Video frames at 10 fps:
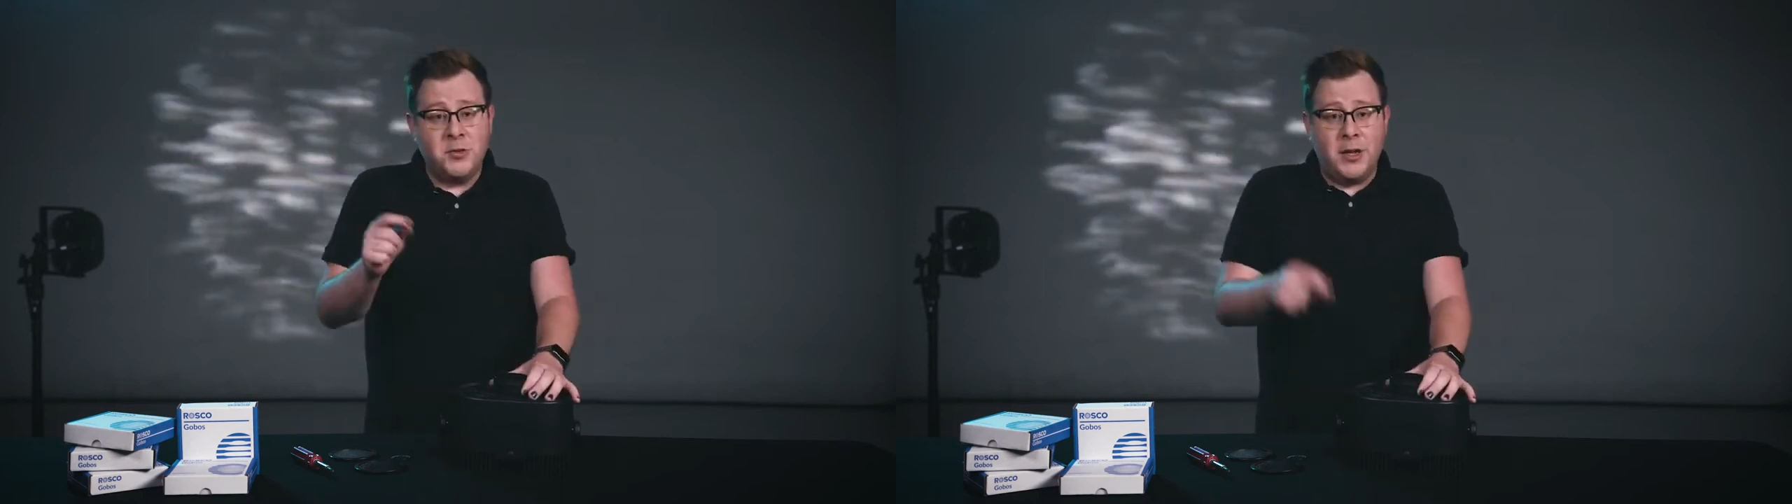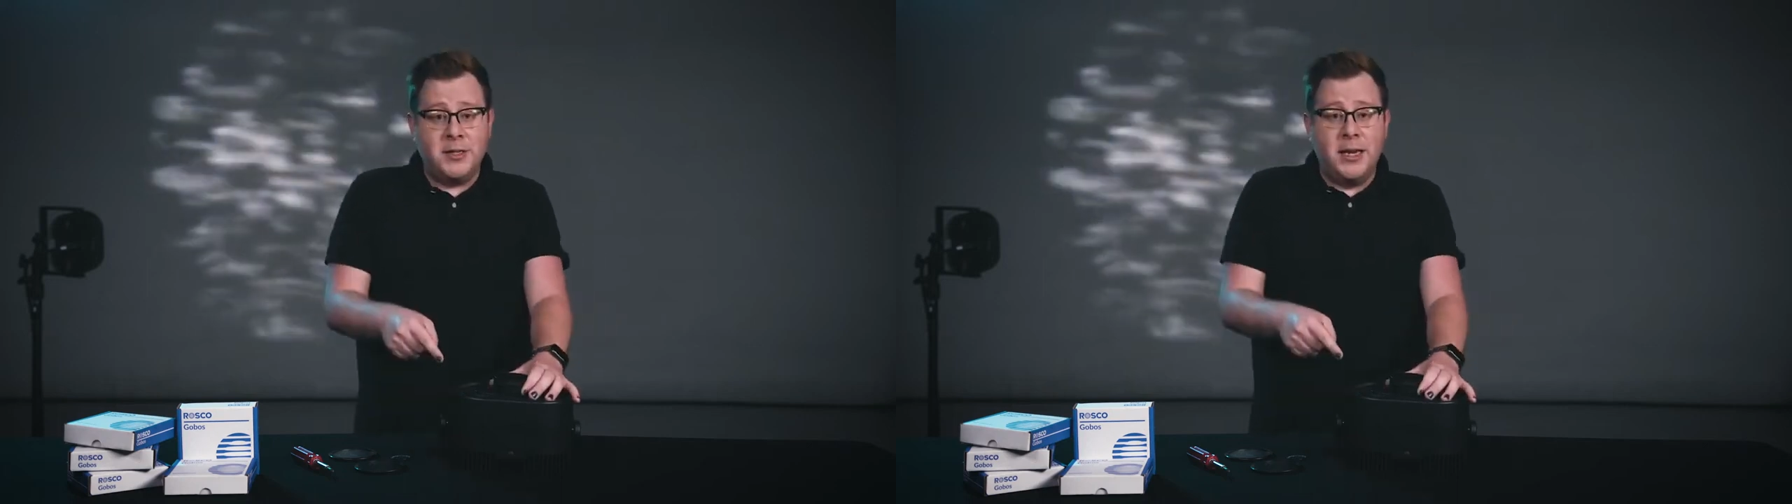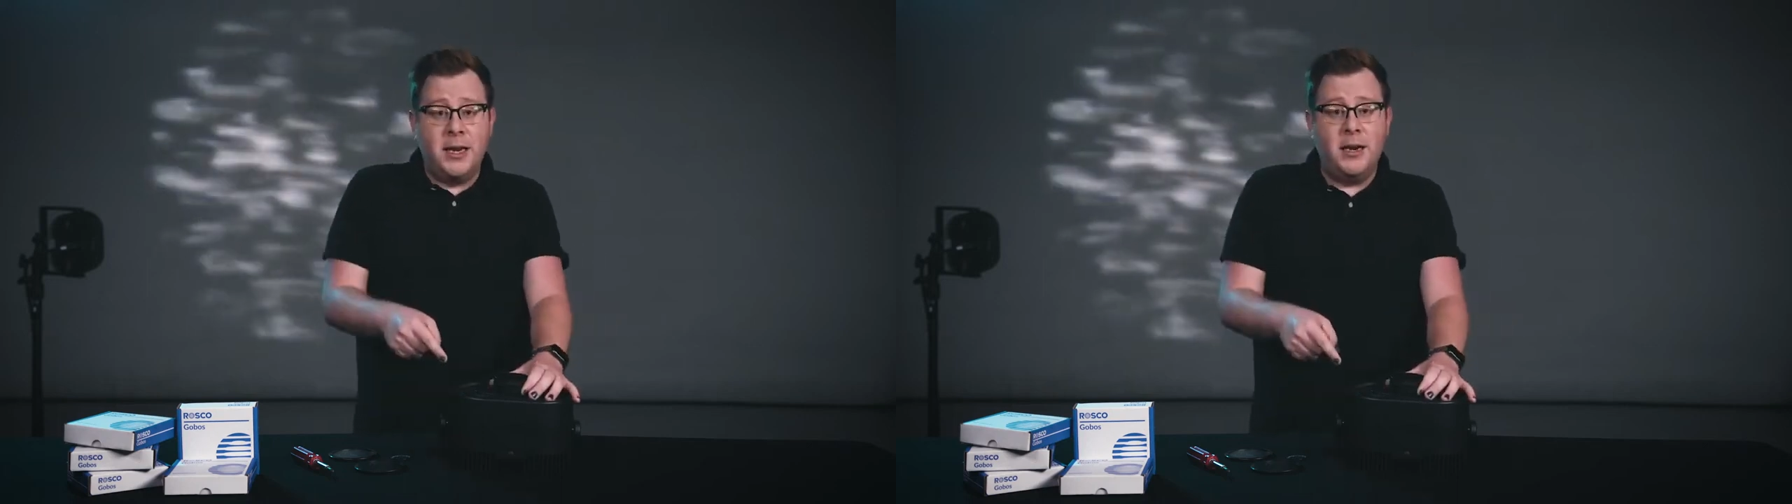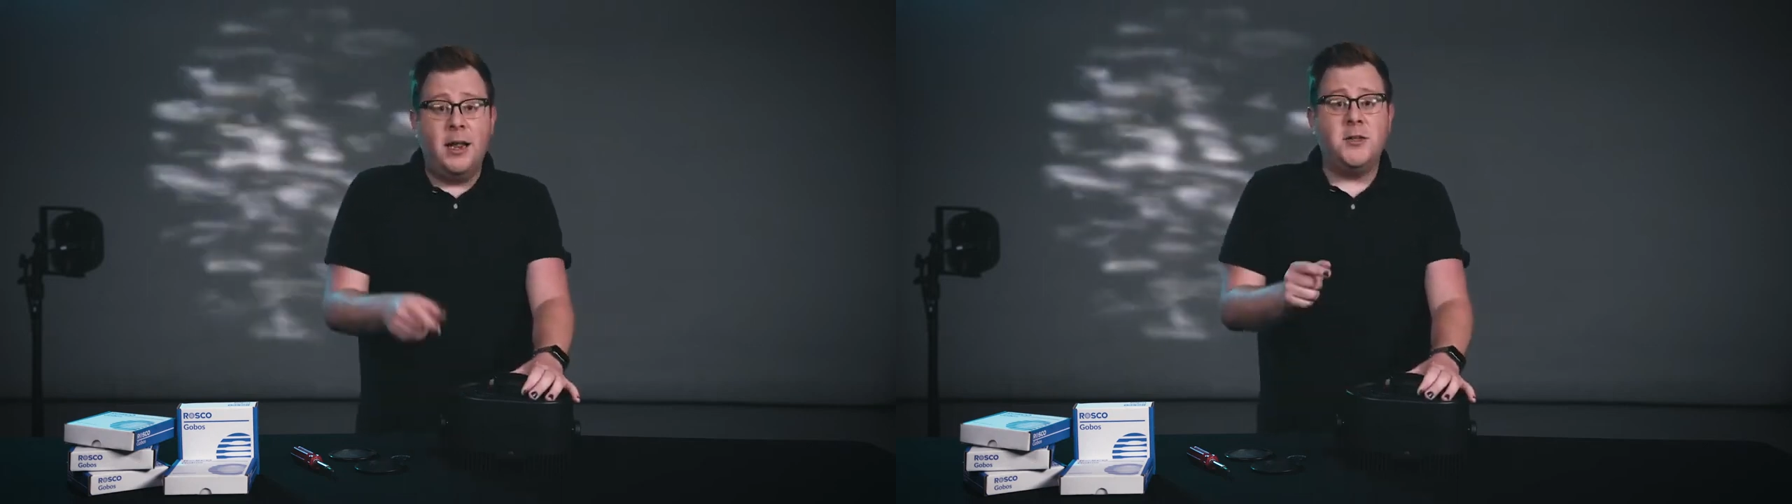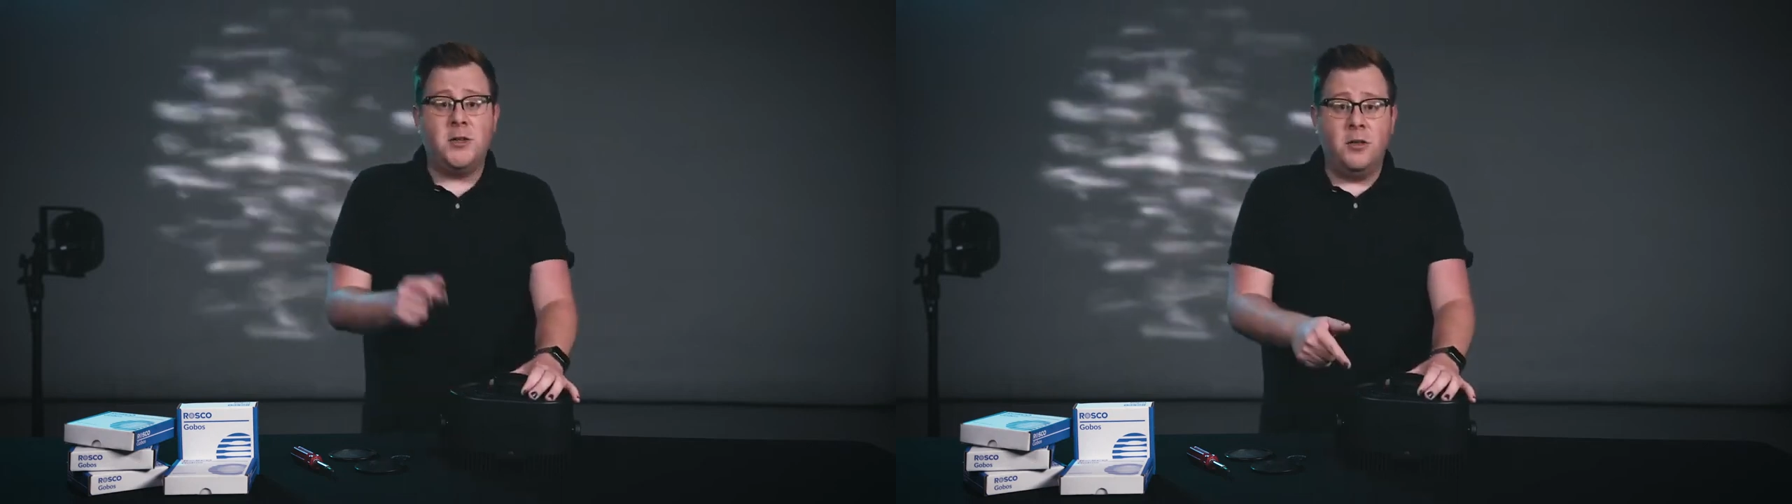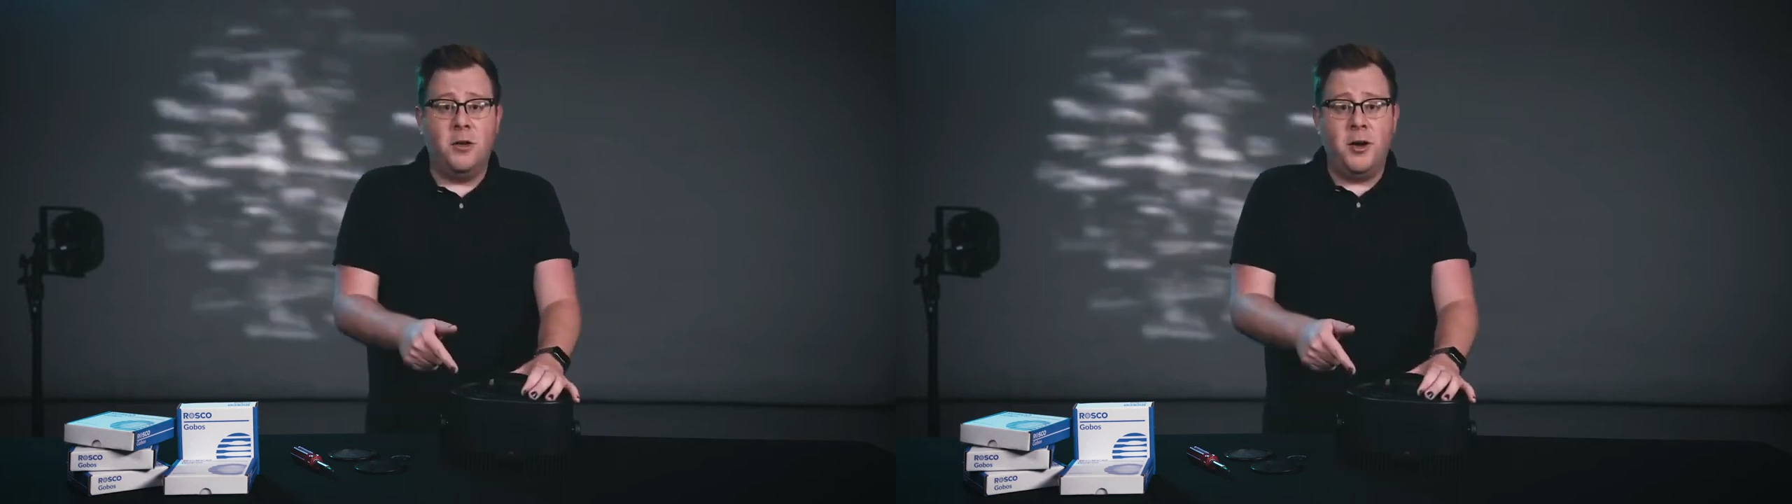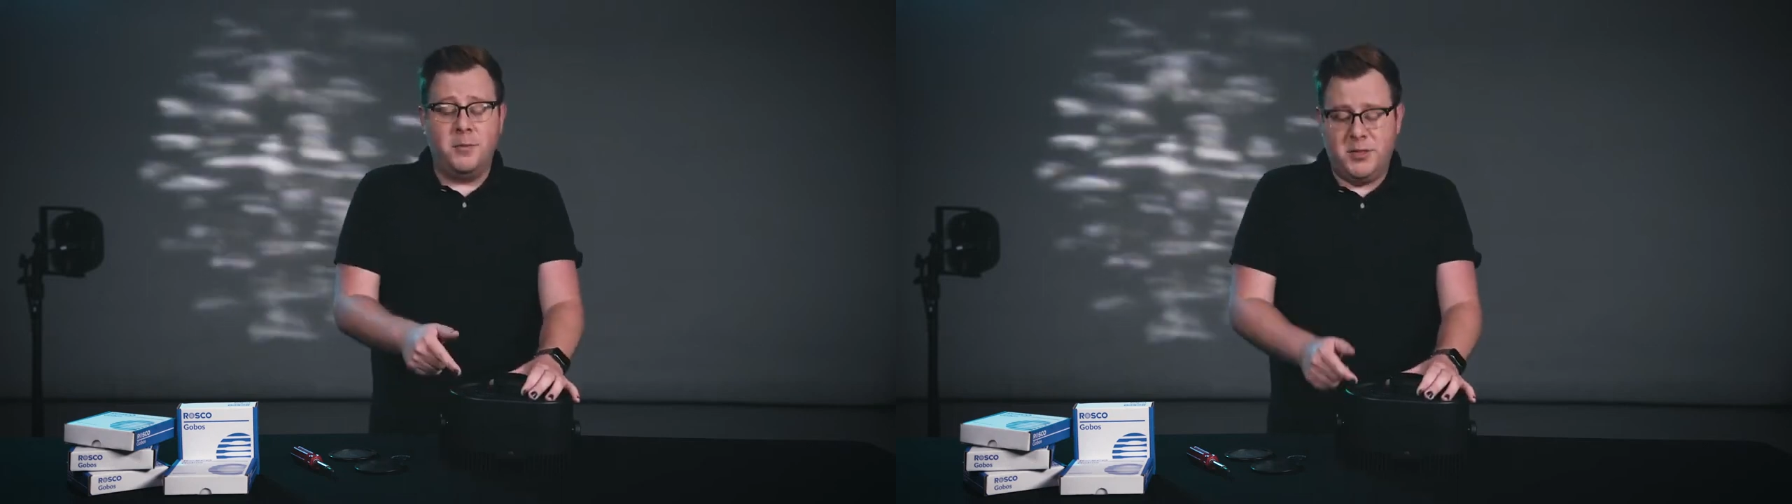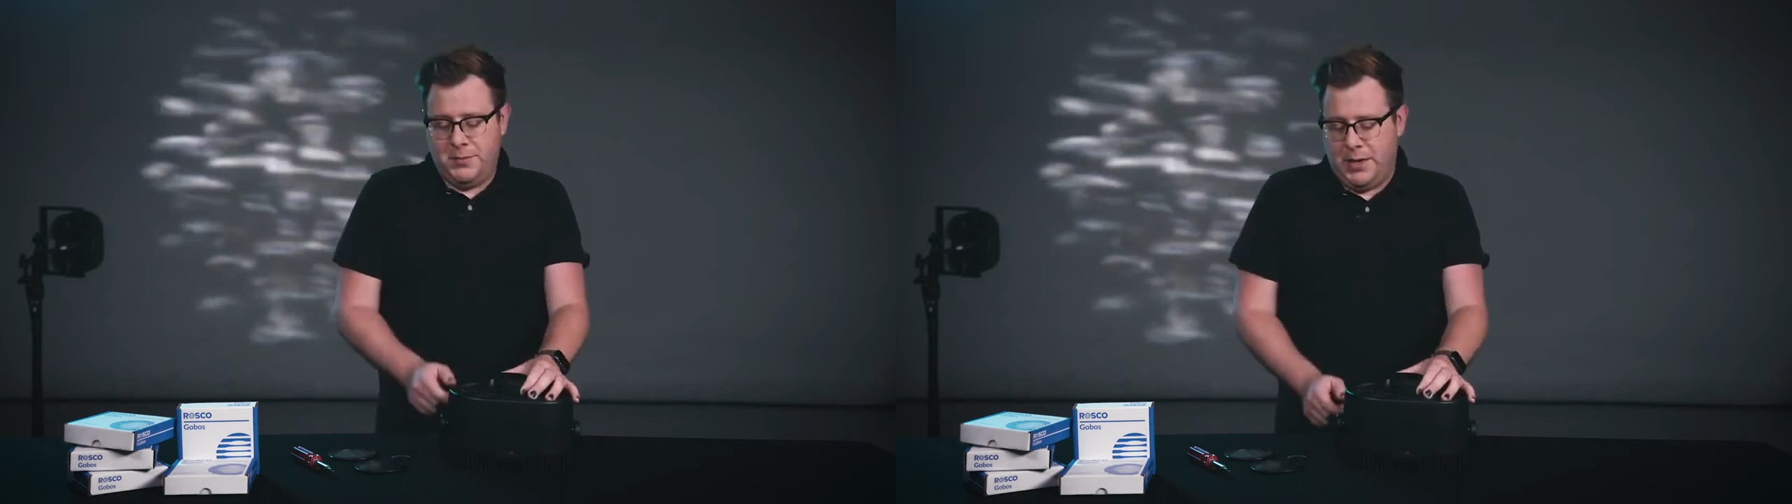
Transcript: So let's get in and start loading up some